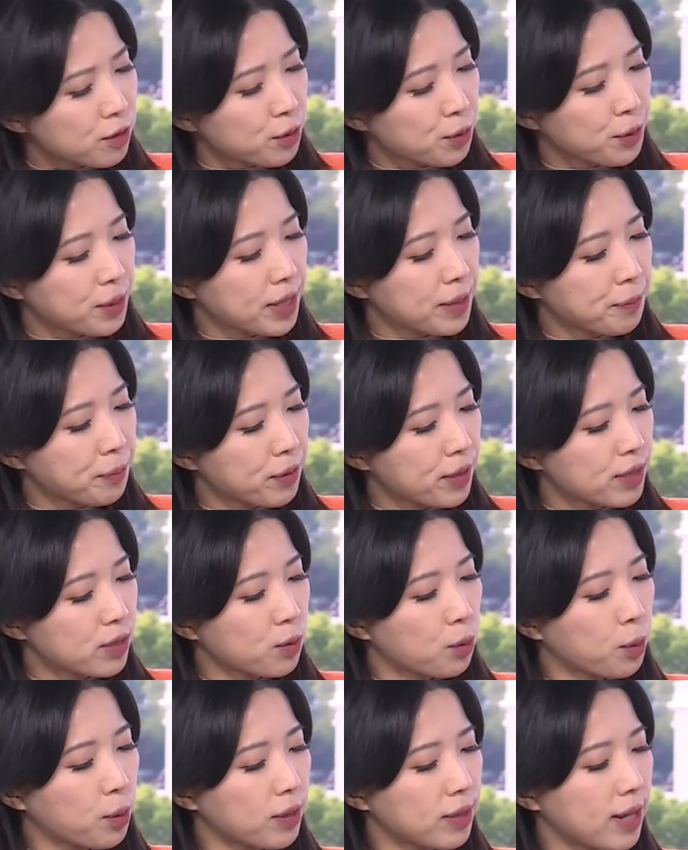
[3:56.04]
the Korean press
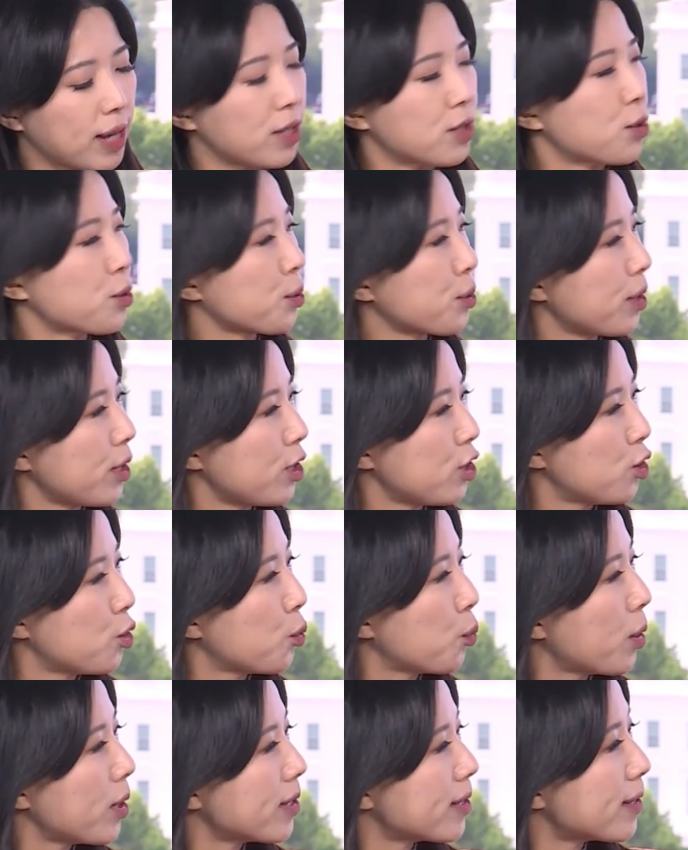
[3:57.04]
corps yesterday,
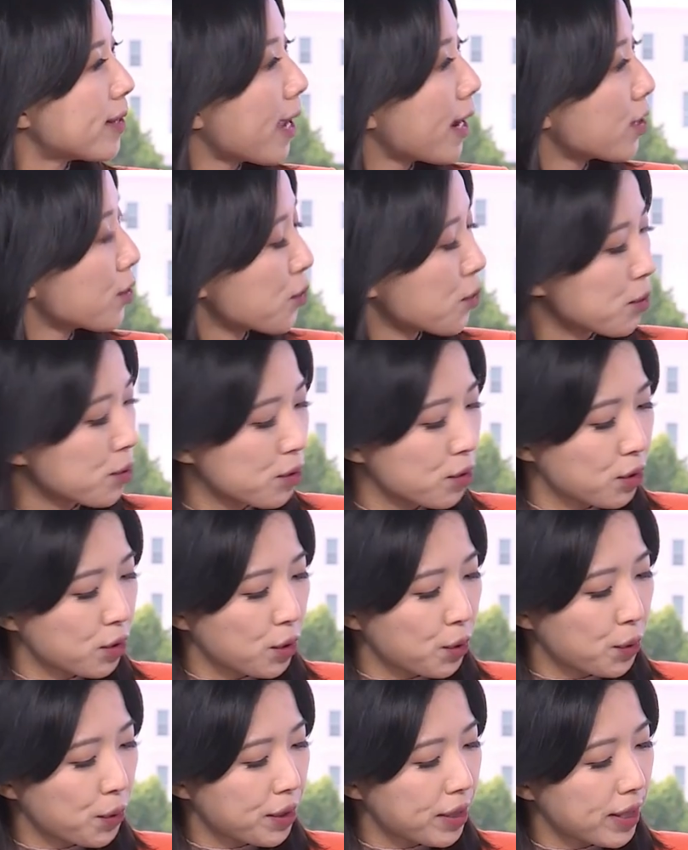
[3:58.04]
U.S. National
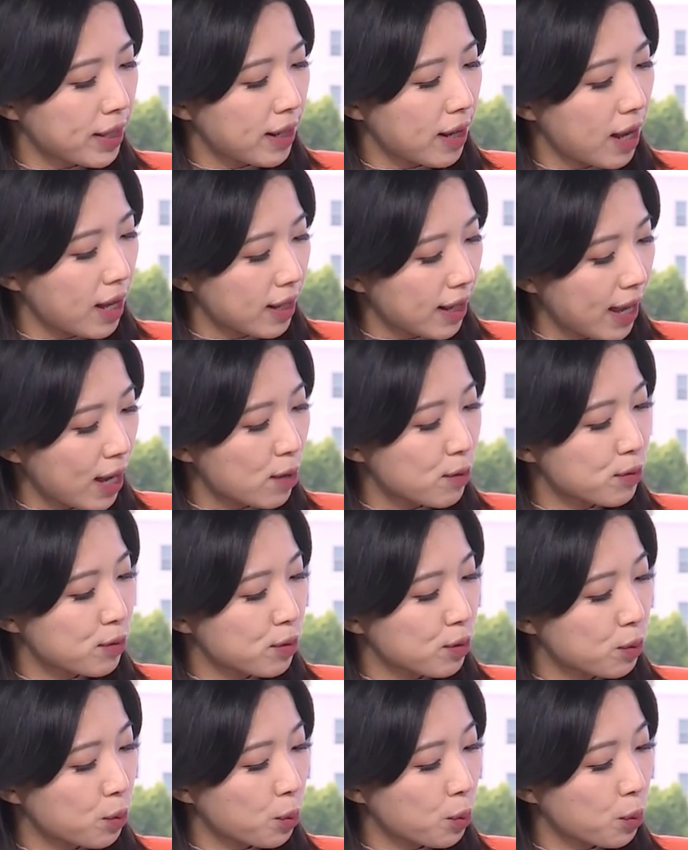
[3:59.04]
Security uh, Council